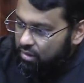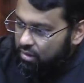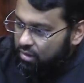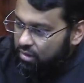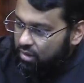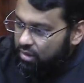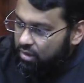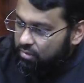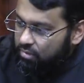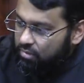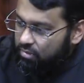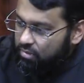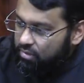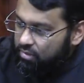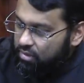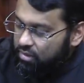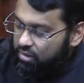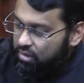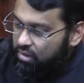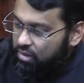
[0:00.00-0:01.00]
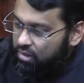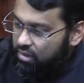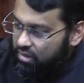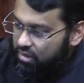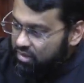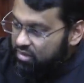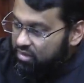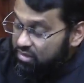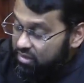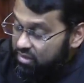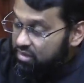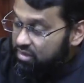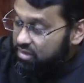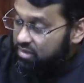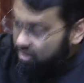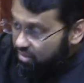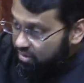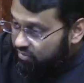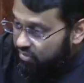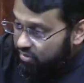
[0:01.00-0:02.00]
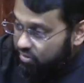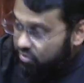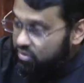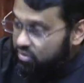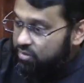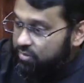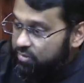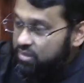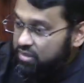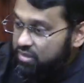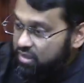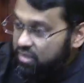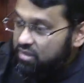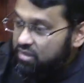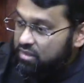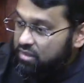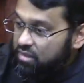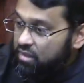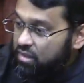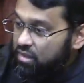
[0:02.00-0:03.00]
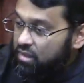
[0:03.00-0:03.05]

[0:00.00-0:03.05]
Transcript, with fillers: Um, the in this season of the Christmas season,